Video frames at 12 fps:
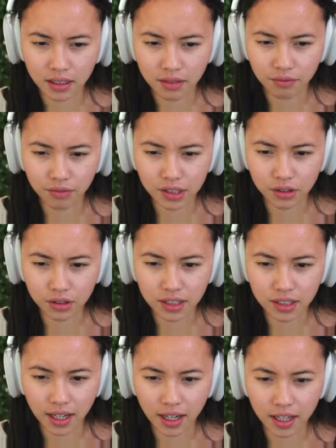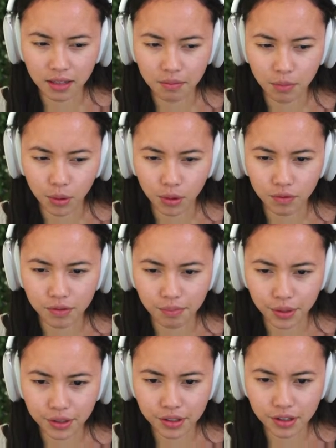resulting in more
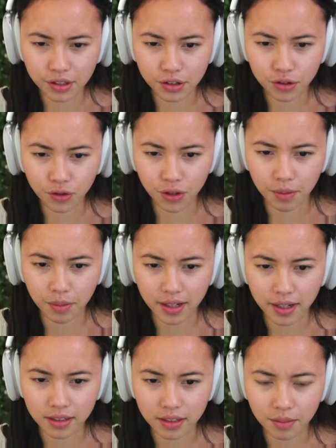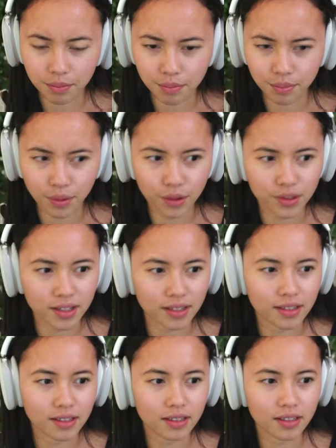robust, streamlined
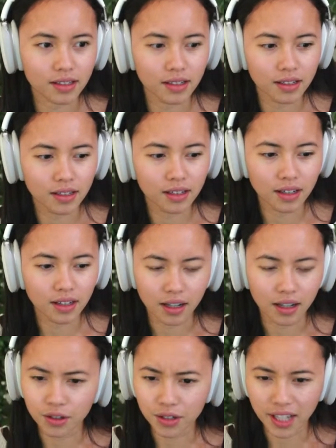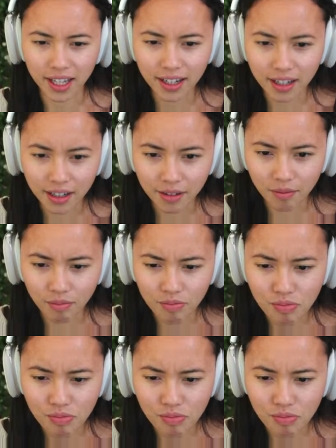processes. I don't get it.